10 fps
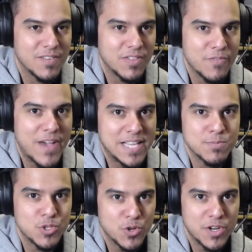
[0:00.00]
the vast
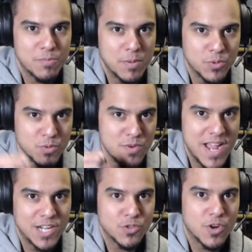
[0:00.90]
majority of people do
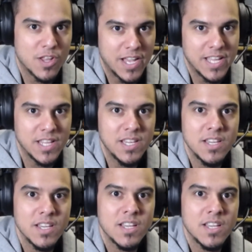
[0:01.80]
not draw lightly.